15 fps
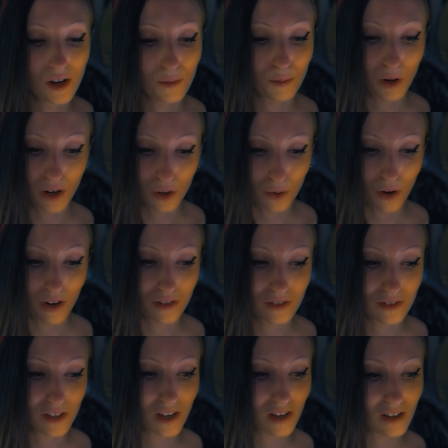microns
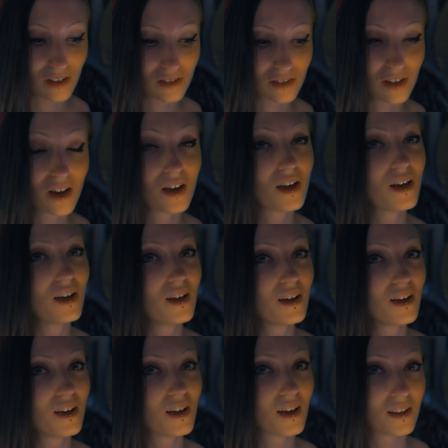is,
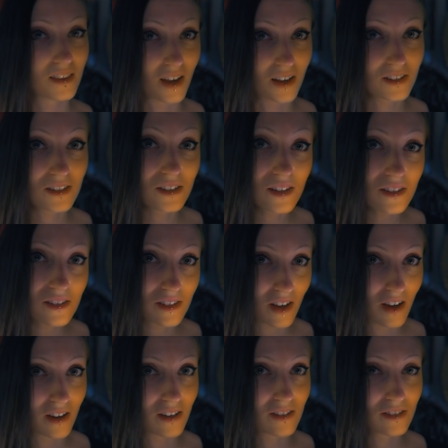and that's the
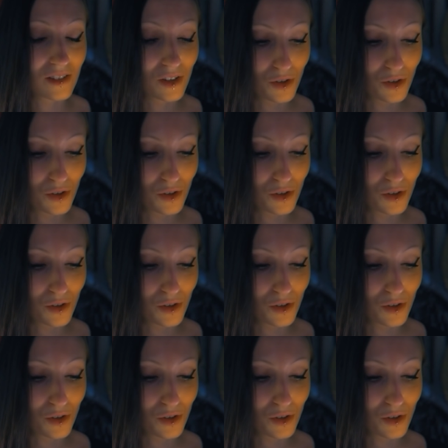size